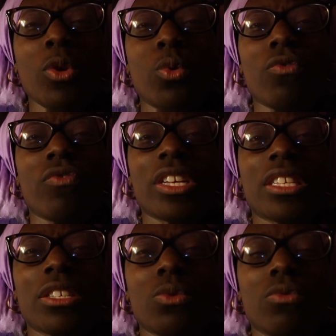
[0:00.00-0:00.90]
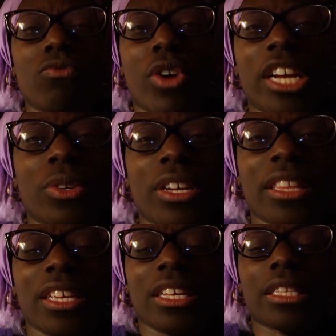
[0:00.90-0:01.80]
who visits, who graduated I
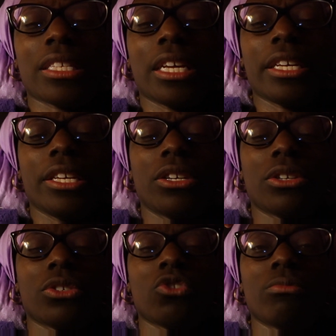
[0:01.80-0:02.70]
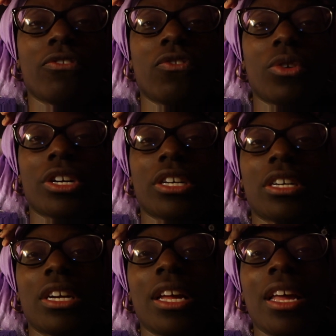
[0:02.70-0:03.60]
think a year or two before
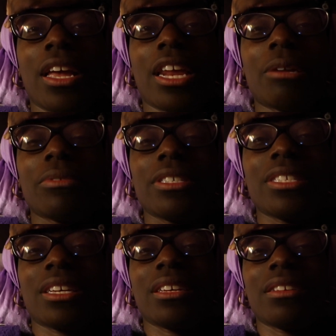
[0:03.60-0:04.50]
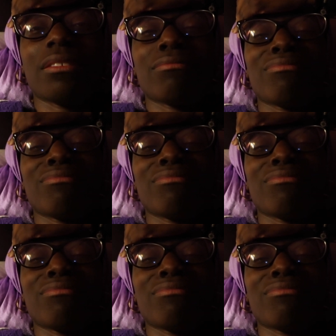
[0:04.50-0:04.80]
her. And I'm just like,